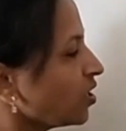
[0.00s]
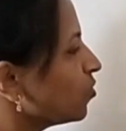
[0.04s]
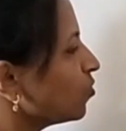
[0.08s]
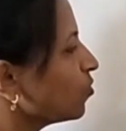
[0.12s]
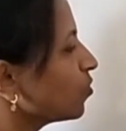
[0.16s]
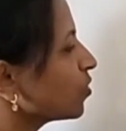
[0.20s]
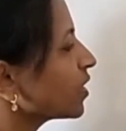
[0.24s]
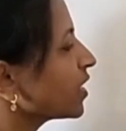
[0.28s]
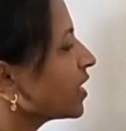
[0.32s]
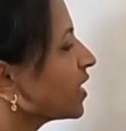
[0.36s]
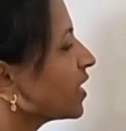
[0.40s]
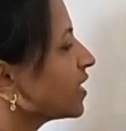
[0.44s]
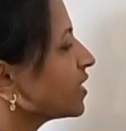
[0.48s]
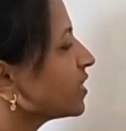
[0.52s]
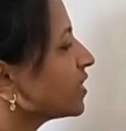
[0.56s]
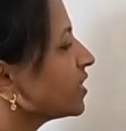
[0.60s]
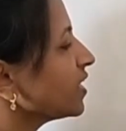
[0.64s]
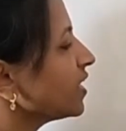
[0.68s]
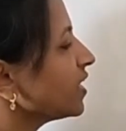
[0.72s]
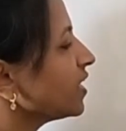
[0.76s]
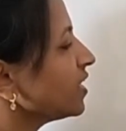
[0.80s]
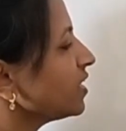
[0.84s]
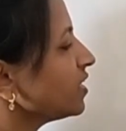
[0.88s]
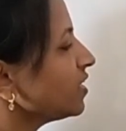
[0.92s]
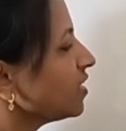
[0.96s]
Okay,
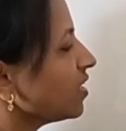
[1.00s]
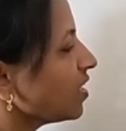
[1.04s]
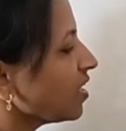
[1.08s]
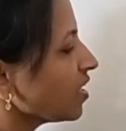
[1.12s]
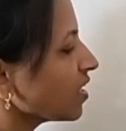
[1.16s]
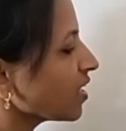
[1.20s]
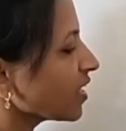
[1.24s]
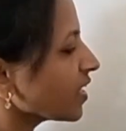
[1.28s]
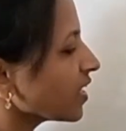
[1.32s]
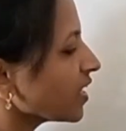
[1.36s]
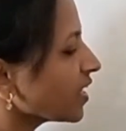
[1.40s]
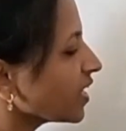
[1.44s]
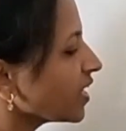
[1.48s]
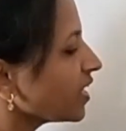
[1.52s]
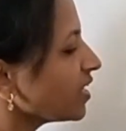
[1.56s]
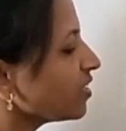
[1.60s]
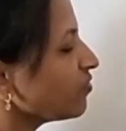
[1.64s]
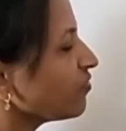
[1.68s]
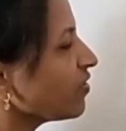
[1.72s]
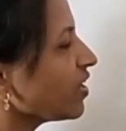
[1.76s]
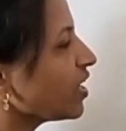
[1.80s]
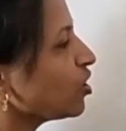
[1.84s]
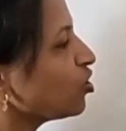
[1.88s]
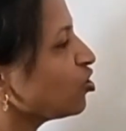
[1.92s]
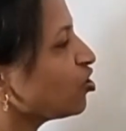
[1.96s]
then again
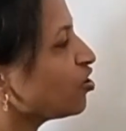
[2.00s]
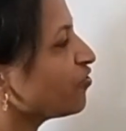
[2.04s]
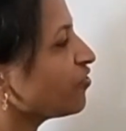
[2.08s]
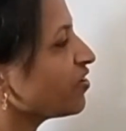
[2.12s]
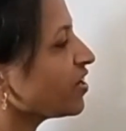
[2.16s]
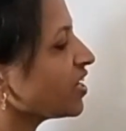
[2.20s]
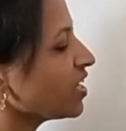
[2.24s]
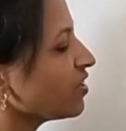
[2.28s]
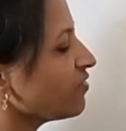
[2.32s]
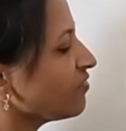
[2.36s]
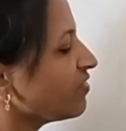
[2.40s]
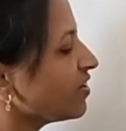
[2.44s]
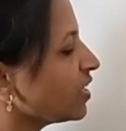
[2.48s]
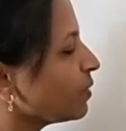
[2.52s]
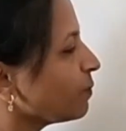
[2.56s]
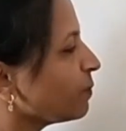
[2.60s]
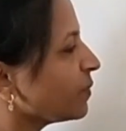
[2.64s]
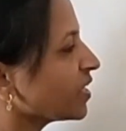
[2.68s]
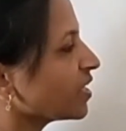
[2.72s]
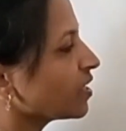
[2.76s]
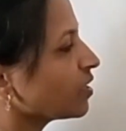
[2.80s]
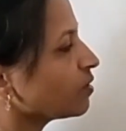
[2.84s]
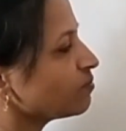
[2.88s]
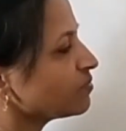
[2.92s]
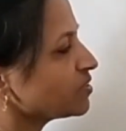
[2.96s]
value of A will
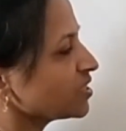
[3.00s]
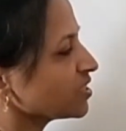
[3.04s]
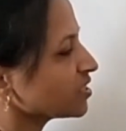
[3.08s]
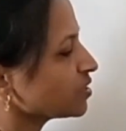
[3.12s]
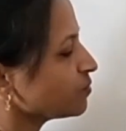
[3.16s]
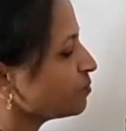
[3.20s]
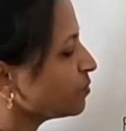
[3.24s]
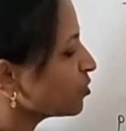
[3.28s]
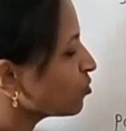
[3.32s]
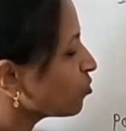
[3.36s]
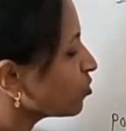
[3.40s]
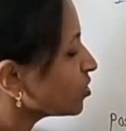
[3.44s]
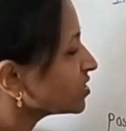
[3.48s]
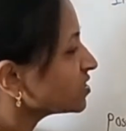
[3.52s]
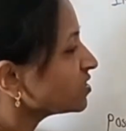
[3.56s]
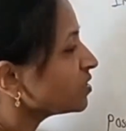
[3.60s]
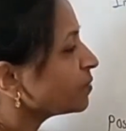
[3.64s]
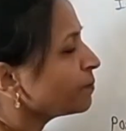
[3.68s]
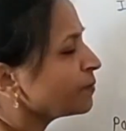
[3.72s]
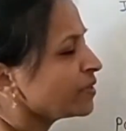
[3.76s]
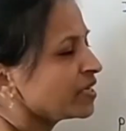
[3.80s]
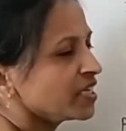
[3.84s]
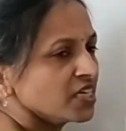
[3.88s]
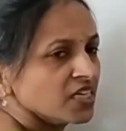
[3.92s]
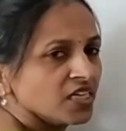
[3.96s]
become six because
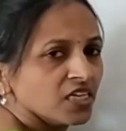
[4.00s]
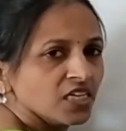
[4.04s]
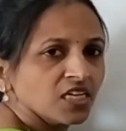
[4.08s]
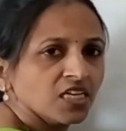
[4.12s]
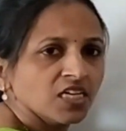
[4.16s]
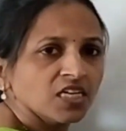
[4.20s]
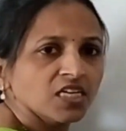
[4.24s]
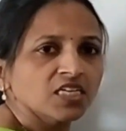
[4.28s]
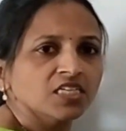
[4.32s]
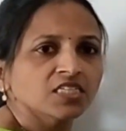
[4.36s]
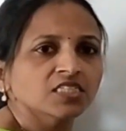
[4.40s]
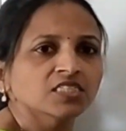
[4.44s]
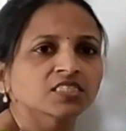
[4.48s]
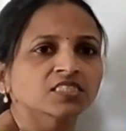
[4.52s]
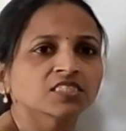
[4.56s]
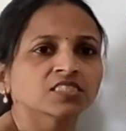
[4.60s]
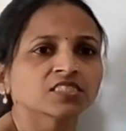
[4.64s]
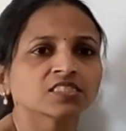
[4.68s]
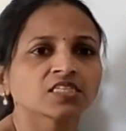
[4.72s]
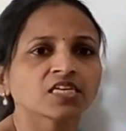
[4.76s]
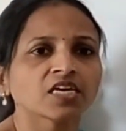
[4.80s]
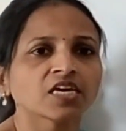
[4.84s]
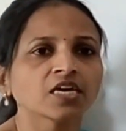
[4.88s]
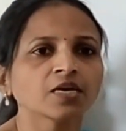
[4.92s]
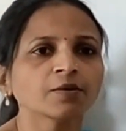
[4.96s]
the meaning is
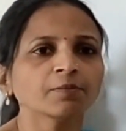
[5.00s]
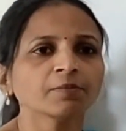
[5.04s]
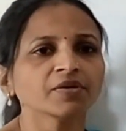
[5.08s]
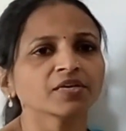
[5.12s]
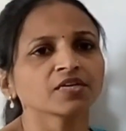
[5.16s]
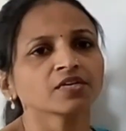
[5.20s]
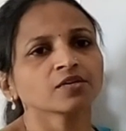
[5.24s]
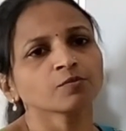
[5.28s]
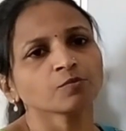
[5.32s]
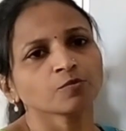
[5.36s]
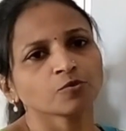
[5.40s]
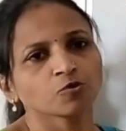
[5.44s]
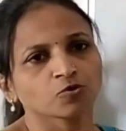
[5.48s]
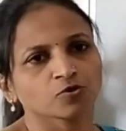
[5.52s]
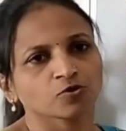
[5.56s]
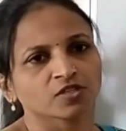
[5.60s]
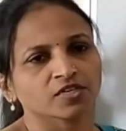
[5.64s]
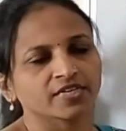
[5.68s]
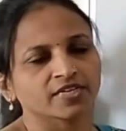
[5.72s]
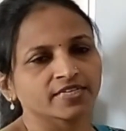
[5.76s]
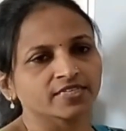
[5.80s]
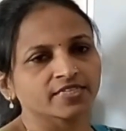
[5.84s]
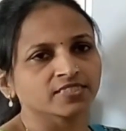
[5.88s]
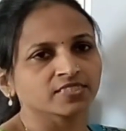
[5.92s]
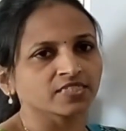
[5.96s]
same in both
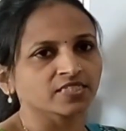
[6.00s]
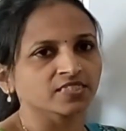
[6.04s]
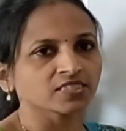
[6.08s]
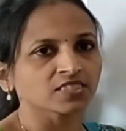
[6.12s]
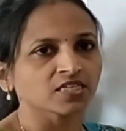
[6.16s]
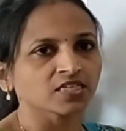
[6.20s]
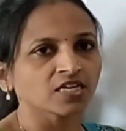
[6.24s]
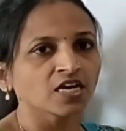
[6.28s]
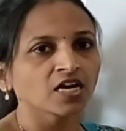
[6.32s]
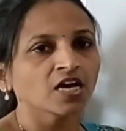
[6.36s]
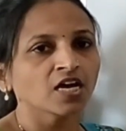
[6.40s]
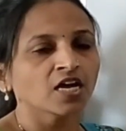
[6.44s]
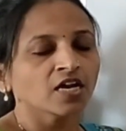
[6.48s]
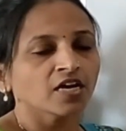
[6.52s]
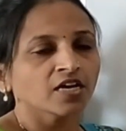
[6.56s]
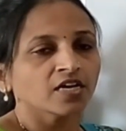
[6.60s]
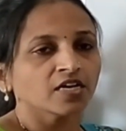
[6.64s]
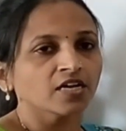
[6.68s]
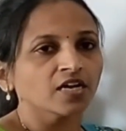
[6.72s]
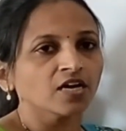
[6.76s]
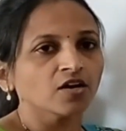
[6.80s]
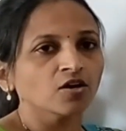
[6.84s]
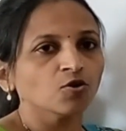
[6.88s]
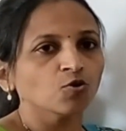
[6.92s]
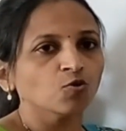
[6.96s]
cases.
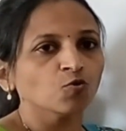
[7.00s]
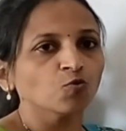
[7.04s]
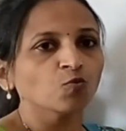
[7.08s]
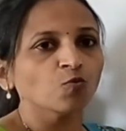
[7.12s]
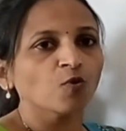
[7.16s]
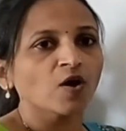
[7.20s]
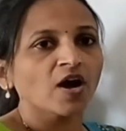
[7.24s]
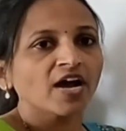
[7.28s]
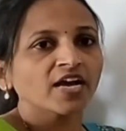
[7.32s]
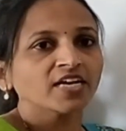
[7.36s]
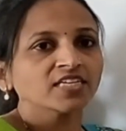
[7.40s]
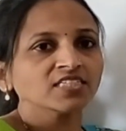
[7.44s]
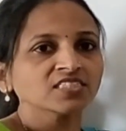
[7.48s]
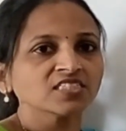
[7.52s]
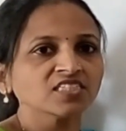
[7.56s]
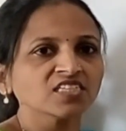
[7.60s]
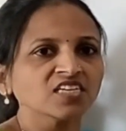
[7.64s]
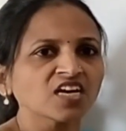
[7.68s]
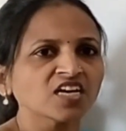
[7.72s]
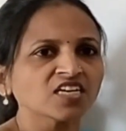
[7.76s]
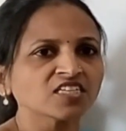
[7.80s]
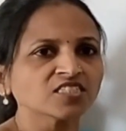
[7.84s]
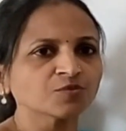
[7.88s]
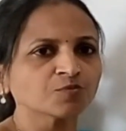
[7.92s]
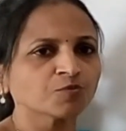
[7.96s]
Now why C
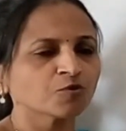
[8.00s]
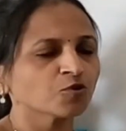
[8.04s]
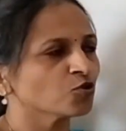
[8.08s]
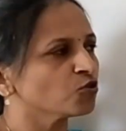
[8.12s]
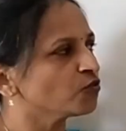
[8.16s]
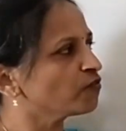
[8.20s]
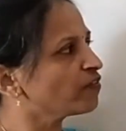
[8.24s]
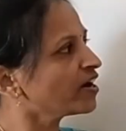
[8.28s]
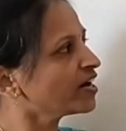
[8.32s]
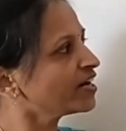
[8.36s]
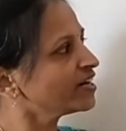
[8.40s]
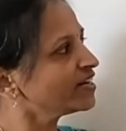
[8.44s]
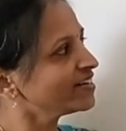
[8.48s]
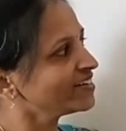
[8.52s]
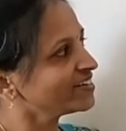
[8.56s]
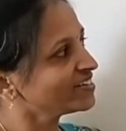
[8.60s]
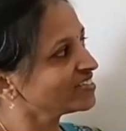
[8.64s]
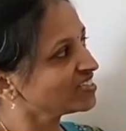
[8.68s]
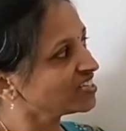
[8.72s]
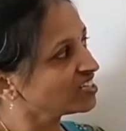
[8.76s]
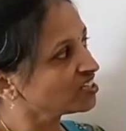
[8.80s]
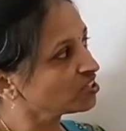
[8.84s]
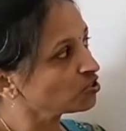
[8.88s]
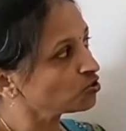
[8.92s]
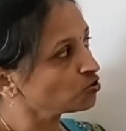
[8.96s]
has
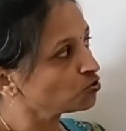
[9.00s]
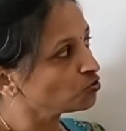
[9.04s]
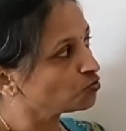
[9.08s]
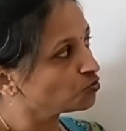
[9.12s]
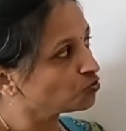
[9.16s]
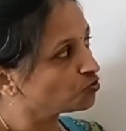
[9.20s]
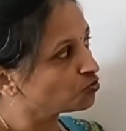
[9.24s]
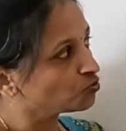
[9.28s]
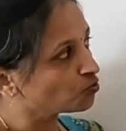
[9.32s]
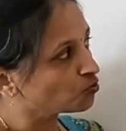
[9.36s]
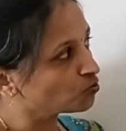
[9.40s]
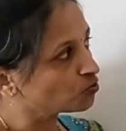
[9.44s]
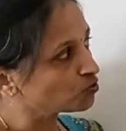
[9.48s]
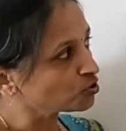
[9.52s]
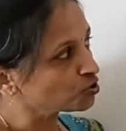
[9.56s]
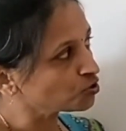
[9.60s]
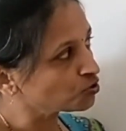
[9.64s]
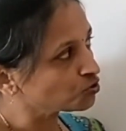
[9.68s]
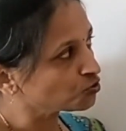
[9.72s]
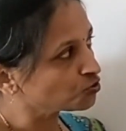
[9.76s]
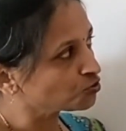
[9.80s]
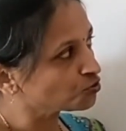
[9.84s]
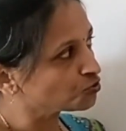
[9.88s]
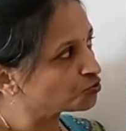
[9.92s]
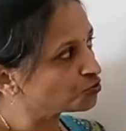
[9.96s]
provided then those
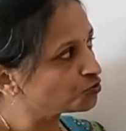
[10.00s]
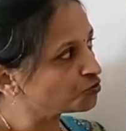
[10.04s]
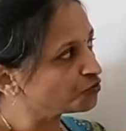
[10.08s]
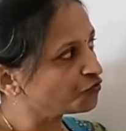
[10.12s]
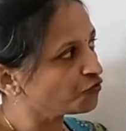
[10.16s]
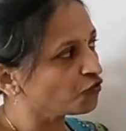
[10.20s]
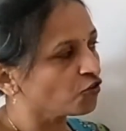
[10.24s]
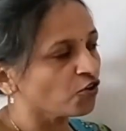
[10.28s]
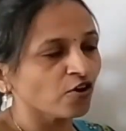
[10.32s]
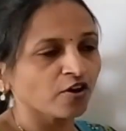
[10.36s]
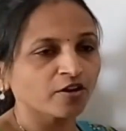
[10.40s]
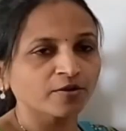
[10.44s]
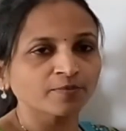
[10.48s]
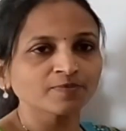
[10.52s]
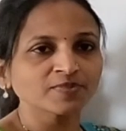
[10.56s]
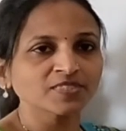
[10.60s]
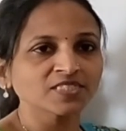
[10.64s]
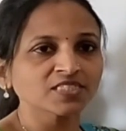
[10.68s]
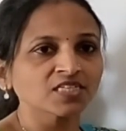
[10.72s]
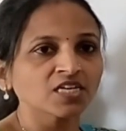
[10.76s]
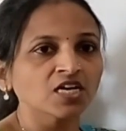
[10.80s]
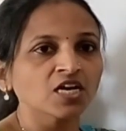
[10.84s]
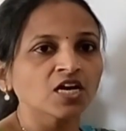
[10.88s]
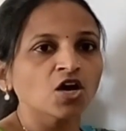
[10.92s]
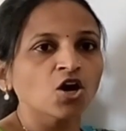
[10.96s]
two forms
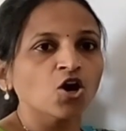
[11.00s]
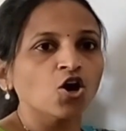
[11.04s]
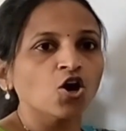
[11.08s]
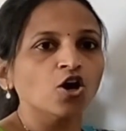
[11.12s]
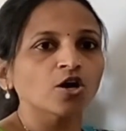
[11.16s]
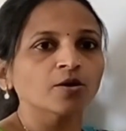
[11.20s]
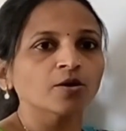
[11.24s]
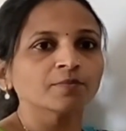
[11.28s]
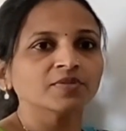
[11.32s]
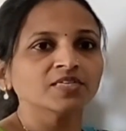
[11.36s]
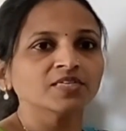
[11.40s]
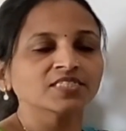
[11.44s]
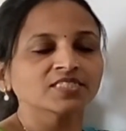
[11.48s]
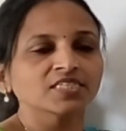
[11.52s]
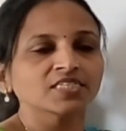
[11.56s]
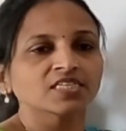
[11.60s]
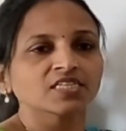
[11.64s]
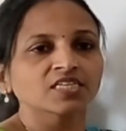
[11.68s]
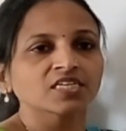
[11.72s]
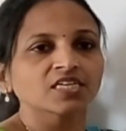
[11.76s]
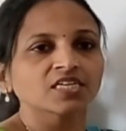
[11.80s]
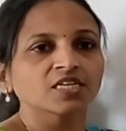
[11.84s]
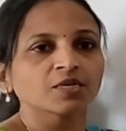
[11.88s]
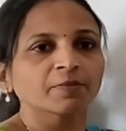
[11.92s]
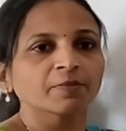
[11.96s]
of this
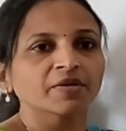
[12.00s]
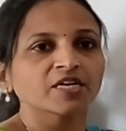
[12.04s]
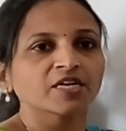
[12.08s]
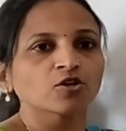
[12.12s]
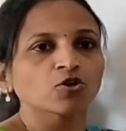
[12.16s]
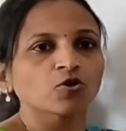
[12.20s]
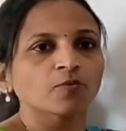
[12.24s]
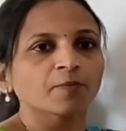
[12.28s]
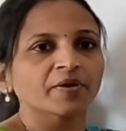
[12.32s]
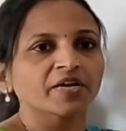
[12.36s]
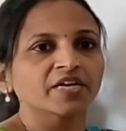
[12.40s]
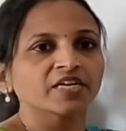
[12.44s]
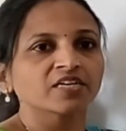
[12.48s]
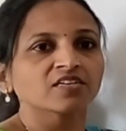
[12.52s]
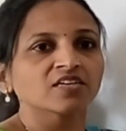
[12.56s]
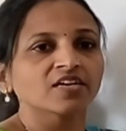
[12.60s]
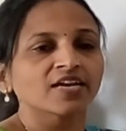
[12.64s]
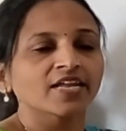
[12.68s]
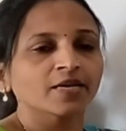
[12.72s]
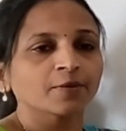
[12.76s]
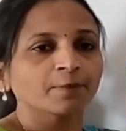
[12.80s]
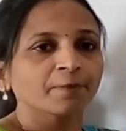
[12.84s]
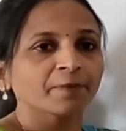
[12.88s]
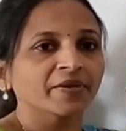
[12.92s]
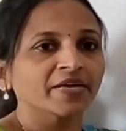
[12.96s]
increment operator
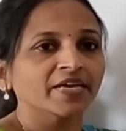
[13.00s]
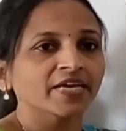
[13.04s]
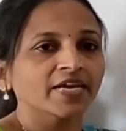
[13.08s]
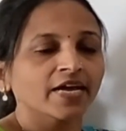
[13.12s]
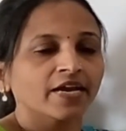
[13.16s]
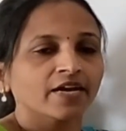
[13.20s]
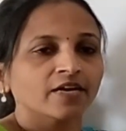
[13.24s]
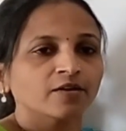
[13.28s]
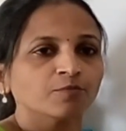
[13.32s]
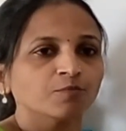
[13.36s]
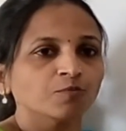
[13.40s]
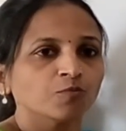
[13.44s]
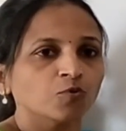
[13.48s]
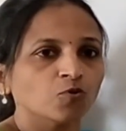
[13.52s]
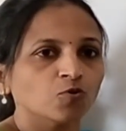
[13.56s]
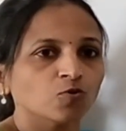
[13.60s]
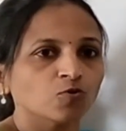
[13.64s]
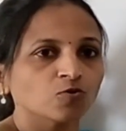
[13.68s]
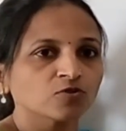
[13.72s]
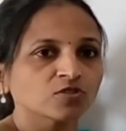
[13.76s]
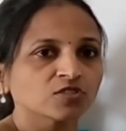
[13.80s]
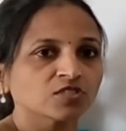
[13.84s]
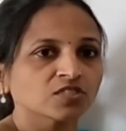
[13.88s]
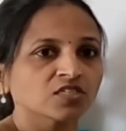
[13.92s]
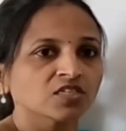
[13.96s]
like pre and
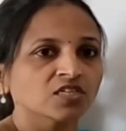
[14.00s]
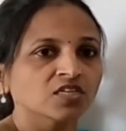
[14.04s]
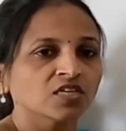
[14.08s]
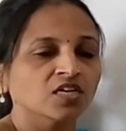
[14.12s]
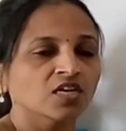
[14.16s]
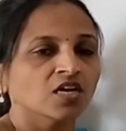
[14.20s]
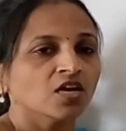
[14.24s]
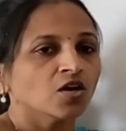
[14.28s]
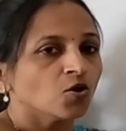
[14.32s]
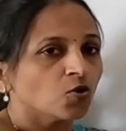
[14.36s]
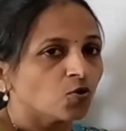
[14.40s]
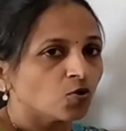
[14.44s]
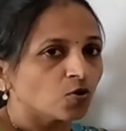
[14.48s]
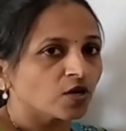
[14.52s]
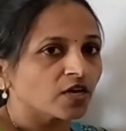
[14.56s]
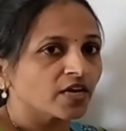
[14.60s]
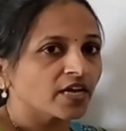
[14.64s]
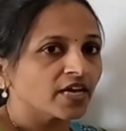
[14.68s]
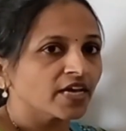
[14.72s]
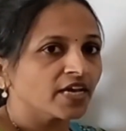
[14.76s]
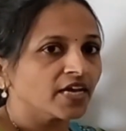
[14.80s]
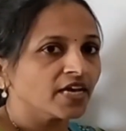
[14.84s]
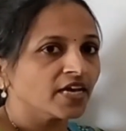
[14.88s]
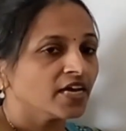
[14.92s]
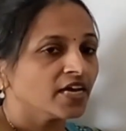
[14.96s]
post? Okay,